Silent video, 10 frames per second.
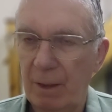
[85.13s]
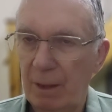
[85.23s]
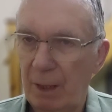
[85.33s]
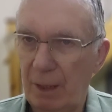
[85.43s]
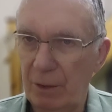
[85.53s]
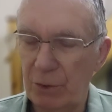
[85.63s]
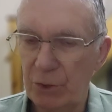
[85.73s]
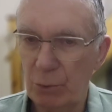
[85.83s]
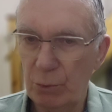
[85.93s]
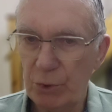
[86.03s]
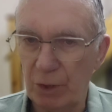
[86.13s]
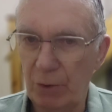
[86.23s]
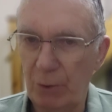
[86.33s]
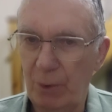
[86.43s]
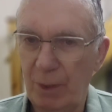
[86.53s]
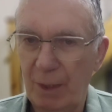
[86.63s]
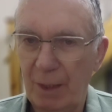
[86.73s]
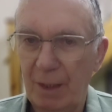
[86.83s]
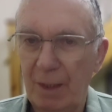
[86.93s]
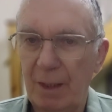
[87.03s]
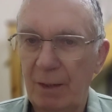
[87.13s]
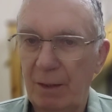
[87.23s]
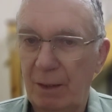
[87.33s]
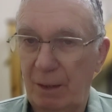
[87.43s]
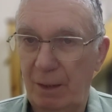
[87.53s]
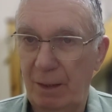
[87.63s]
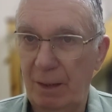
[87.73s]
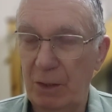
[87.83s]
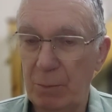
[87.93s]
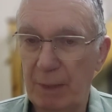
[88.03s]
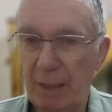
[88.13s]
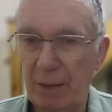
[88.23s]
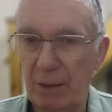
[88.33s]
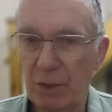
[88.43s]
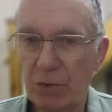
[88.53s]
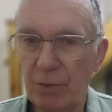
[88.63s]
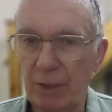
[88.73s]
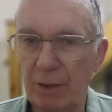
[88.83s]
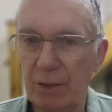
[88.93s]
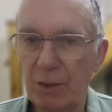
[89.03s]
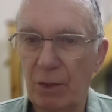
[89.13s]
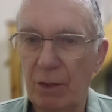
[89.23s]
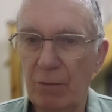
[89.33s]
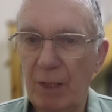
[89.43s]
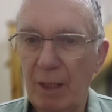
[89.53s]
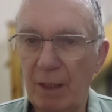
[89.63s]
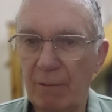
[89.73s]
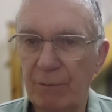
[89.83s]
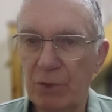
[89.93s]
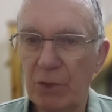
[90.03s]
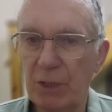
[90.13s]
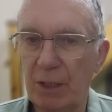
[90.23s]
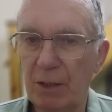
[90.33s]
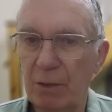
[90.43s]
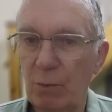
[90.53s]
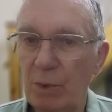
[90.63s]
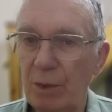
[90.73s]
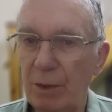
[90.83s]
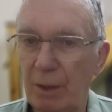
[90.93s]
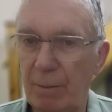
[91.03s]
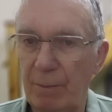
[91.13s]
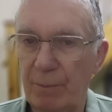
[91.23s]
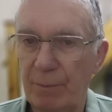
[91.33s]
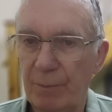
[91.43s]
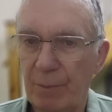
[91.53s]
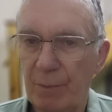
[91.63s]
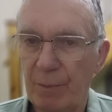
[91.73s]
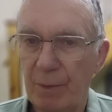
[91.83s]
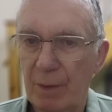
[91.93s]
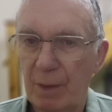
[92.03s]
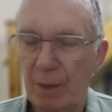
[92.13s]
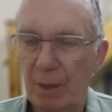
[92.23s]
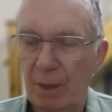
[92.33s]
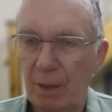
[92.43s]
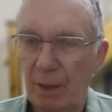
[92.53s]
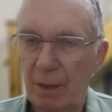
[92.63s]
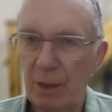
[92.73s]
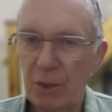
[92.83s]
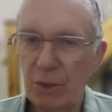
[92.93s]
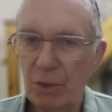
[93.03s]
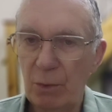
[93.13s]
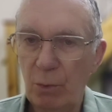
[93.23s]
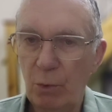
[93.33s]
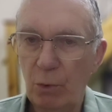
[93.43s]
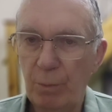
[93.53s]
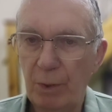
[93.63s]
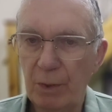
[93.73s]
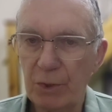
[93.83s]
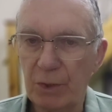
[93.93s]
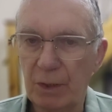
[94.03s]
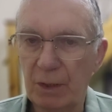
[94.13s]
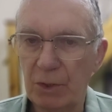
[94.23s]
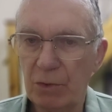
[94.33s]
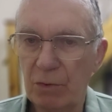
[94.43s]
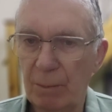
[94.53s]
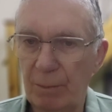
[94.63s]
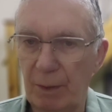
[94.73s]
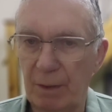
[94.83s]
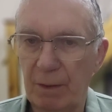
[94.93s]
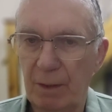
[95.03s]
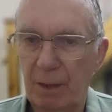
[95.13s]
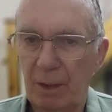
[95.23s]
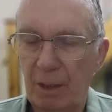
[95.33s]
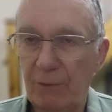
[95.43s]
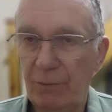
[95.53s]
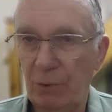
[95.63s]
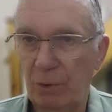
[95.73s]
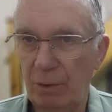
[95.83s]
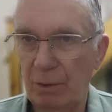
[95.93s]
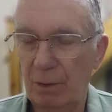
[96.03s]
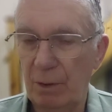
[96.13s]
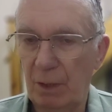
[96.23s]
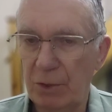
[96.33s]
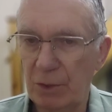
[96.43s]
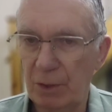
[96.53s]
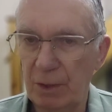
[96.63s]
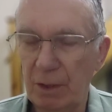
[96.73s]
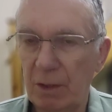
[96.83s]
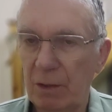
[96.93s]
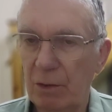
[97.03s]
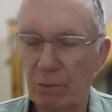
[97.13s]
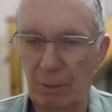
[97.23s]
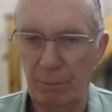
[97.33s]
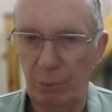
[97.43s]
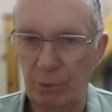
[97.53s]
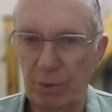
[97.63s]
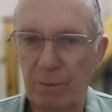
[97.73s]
And has also, in his madness, threatened Iran for standing with them. And his no war policy is crumbling, if not utterly crumbled.